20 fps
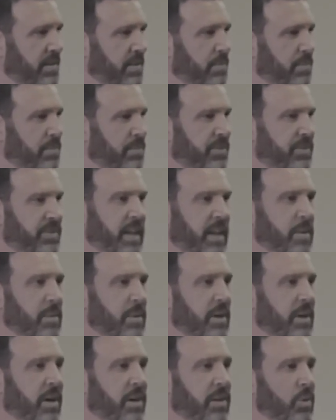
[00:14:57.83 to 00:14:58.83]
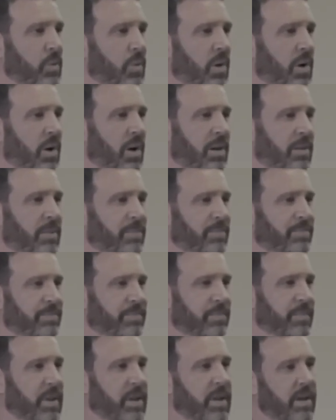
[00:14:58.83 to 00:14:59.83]
statement on the wall.
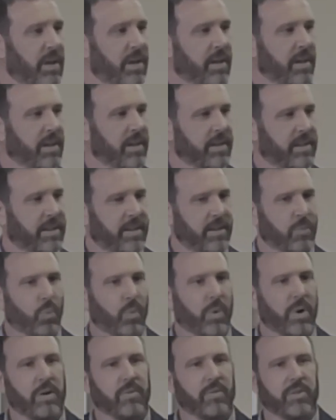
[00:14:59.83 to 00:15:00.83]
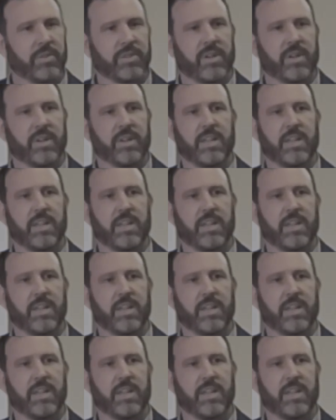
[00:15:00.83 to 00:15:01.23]
Whatever's going to